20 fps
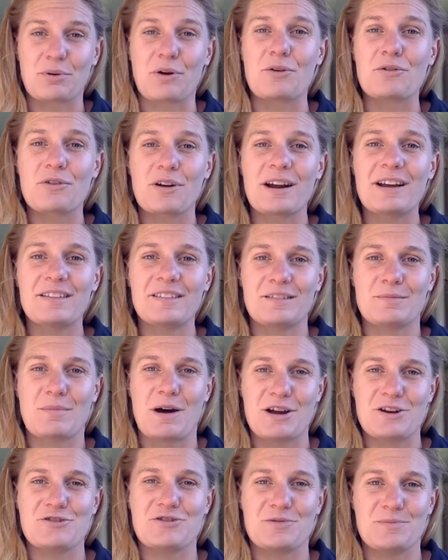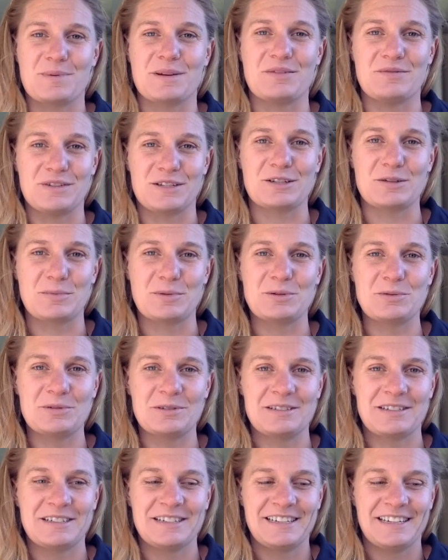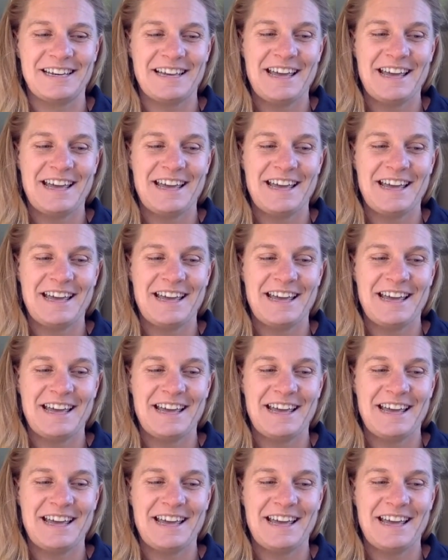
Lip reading: progress might not be visible,